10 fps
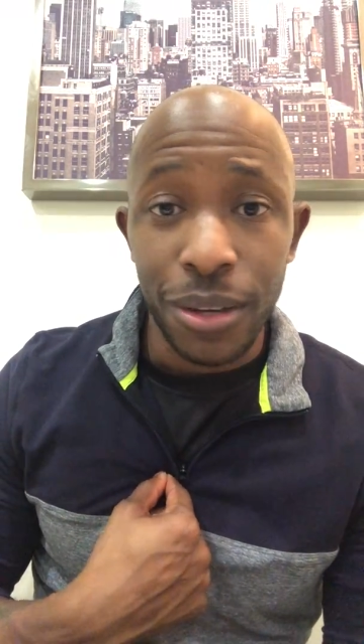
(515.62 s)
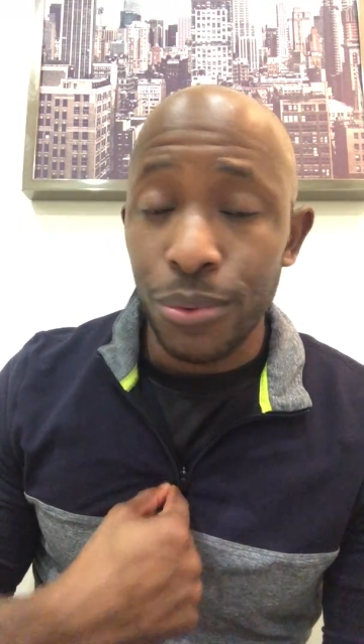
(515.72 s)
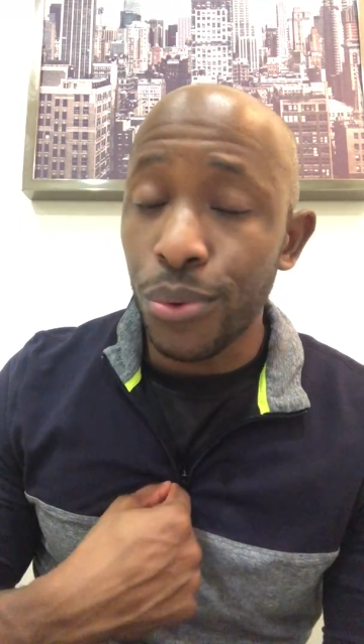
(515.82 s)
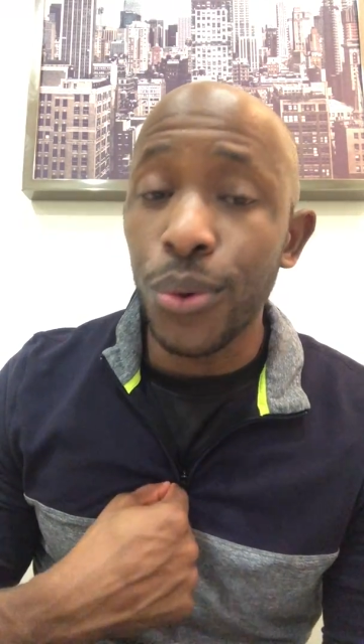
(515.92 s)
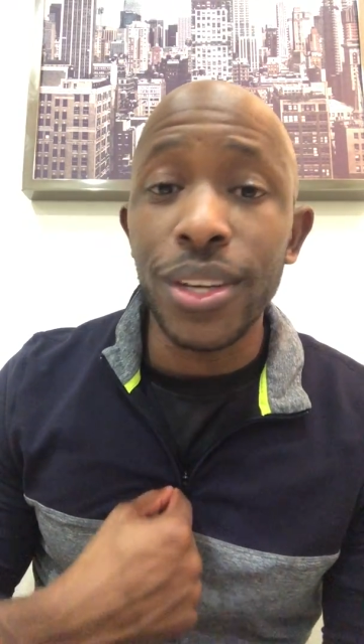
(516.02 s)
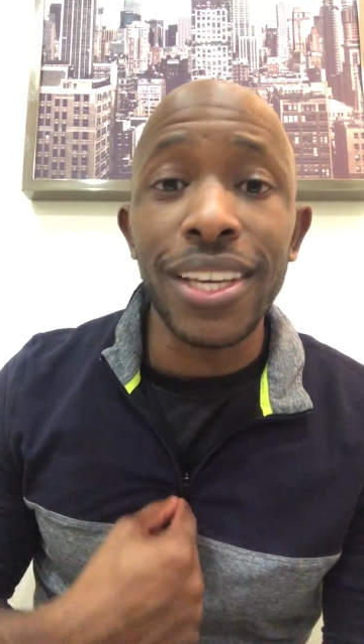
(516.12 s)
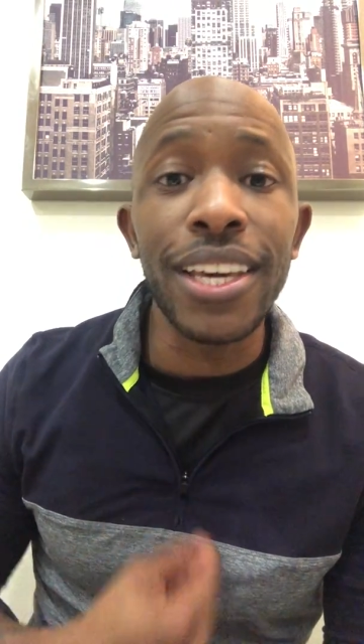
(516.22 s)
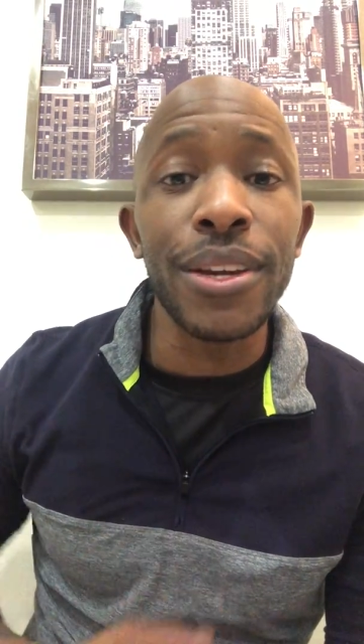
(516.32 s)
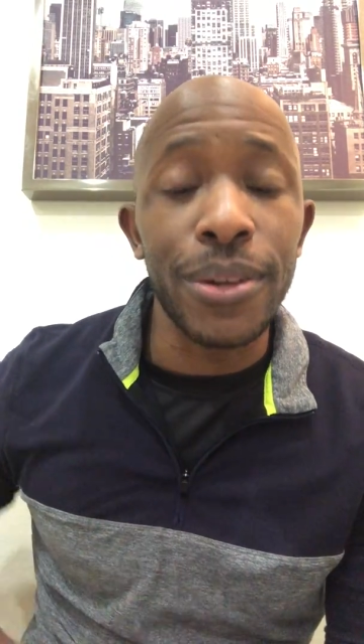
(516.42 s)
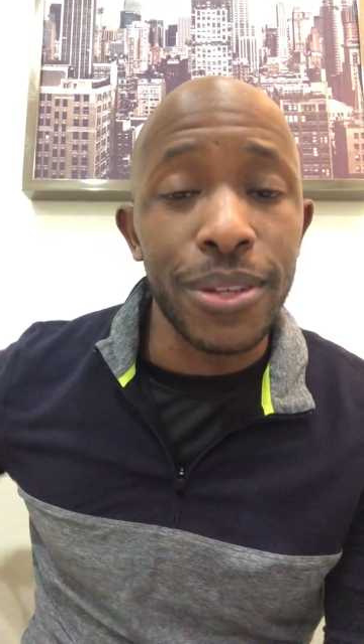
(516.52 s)
for
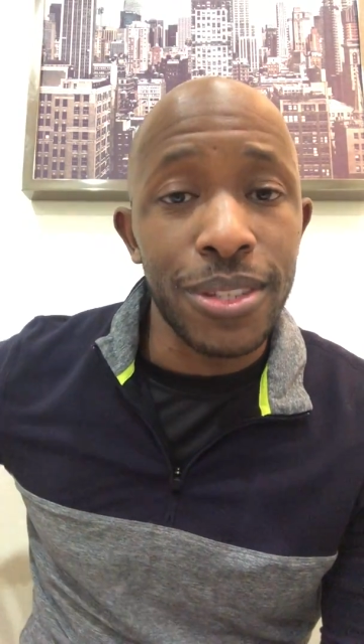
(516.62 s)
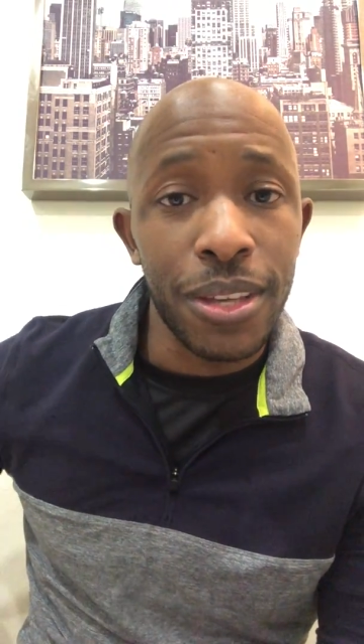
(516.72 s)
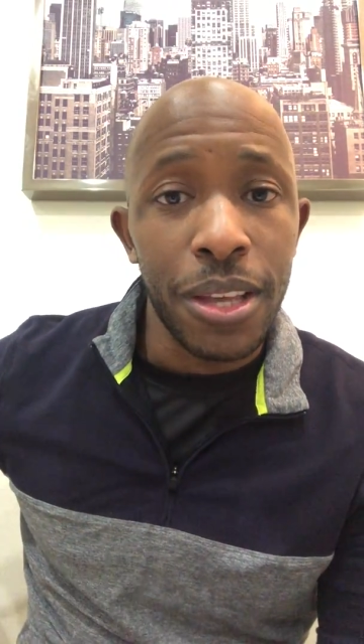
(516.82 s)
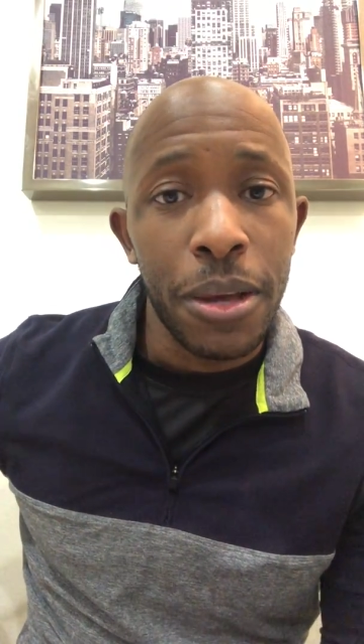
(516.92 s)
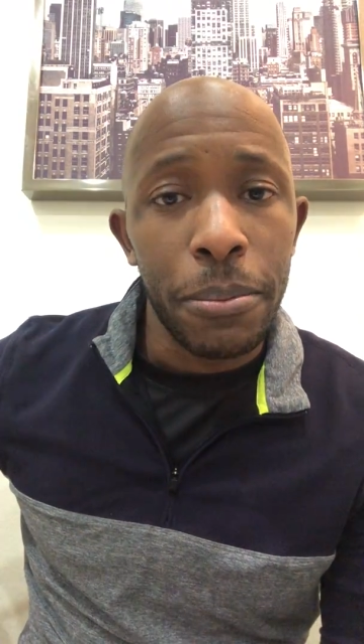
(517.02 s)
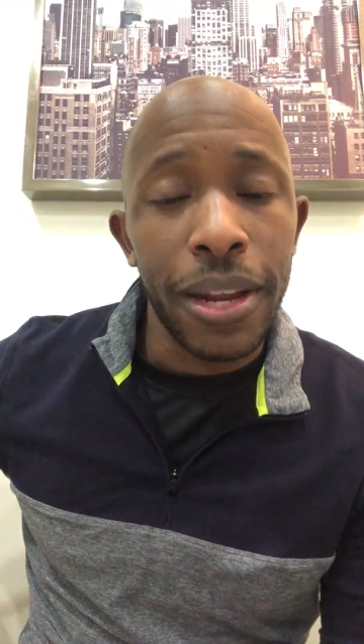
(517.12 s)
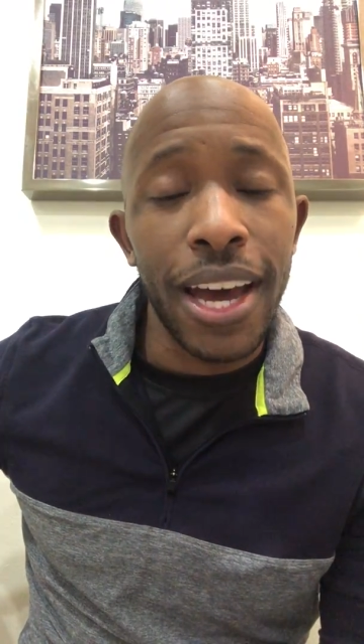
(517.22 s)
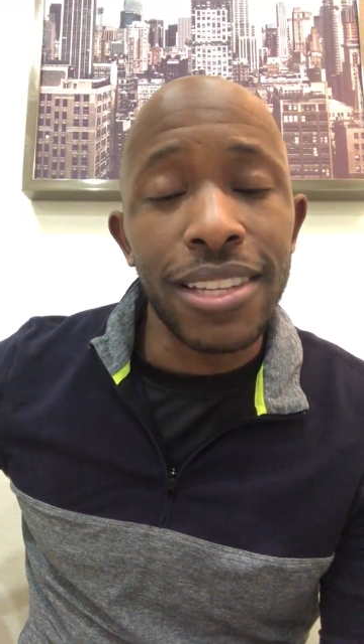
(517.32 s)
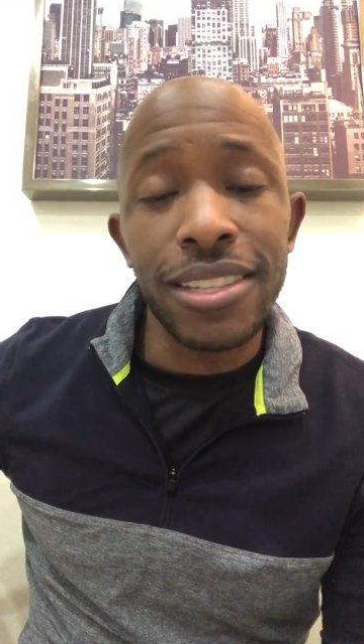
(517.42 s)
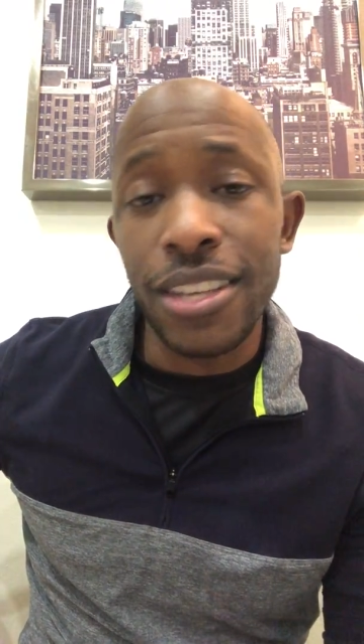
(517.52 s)
years. But I
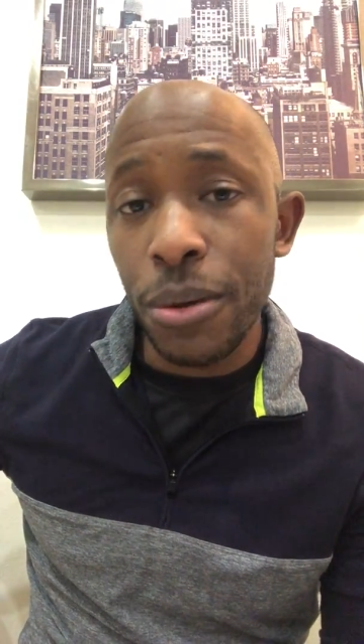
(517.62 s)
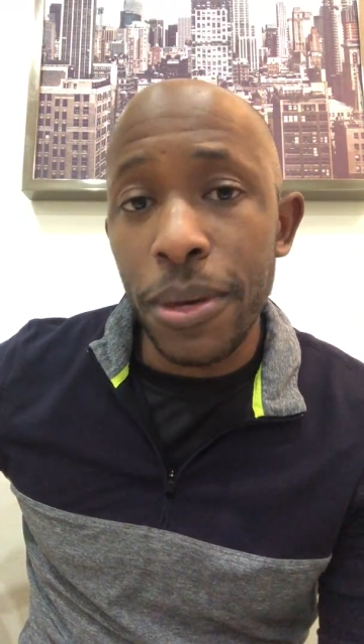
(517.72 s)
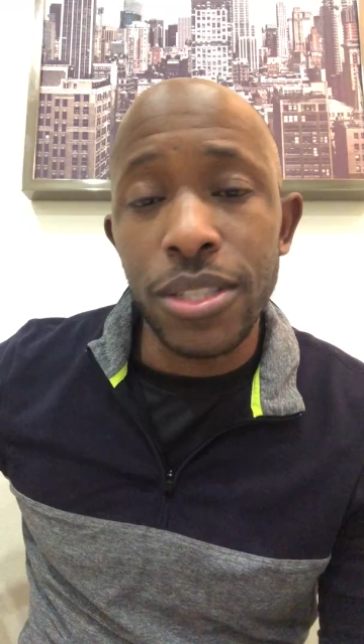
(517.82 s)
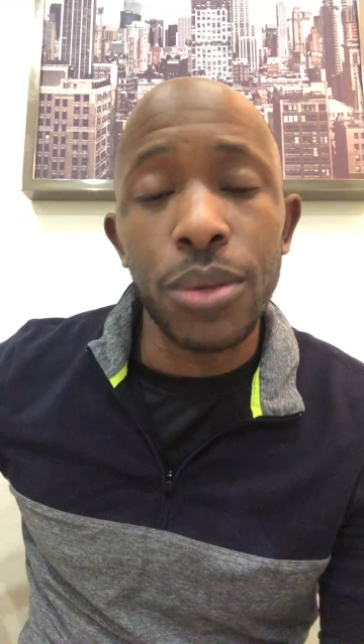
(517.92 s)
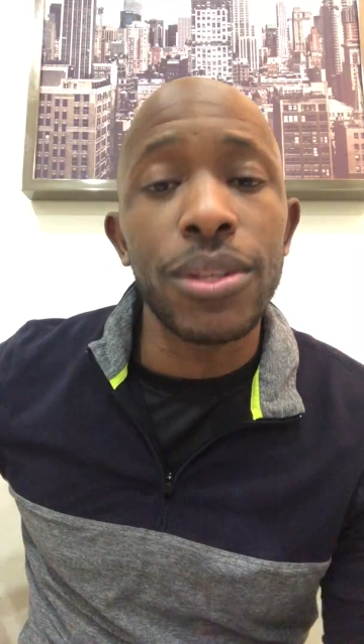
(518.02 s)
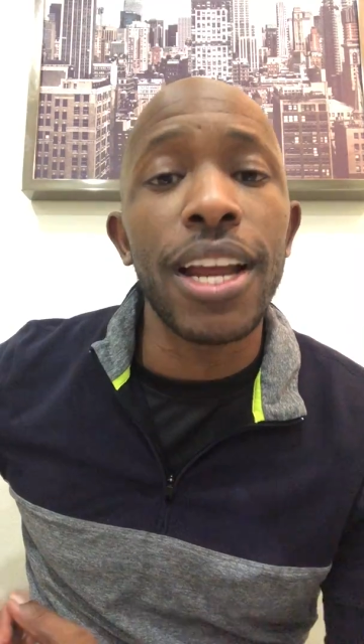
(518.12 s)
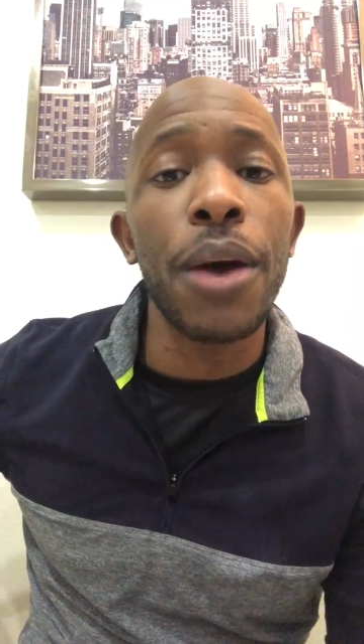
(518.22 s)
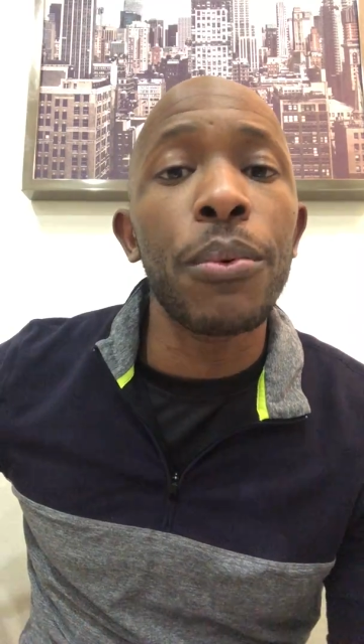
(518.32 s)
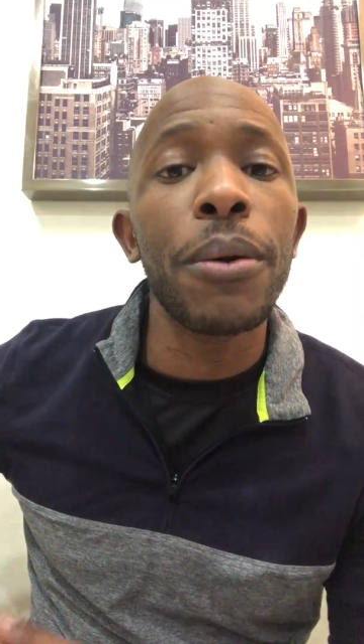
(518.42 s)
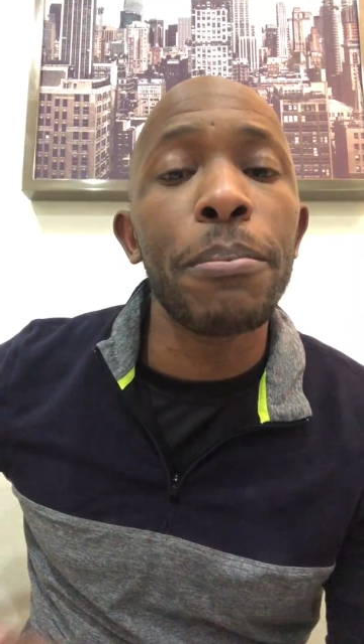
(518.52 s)
had to tell myself that
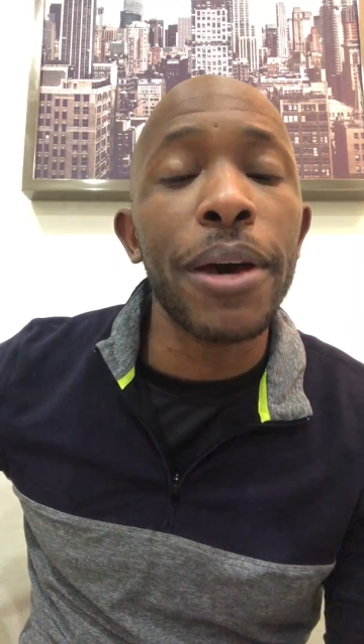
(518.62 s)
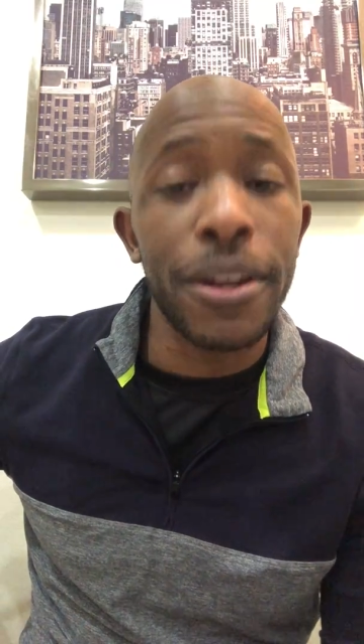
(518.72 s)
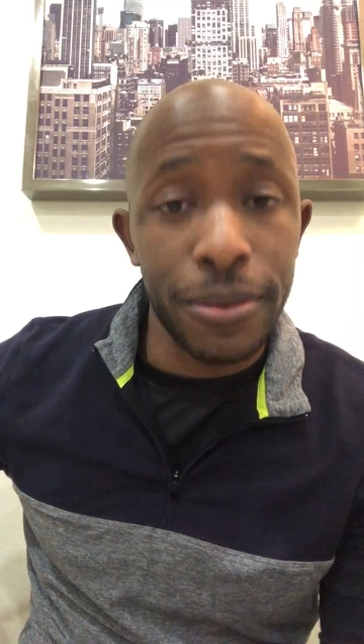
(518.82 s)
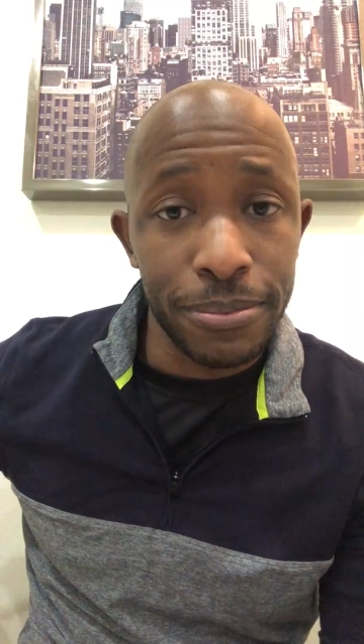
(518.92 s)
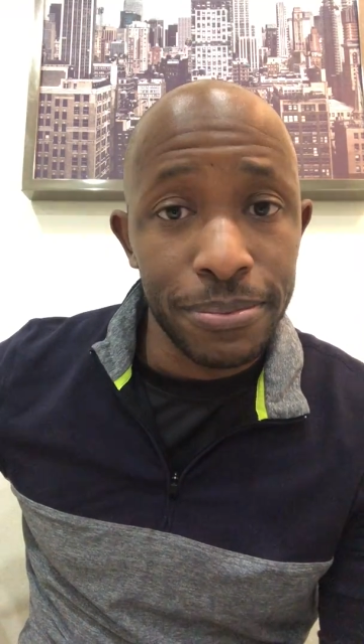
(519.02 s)
I want better.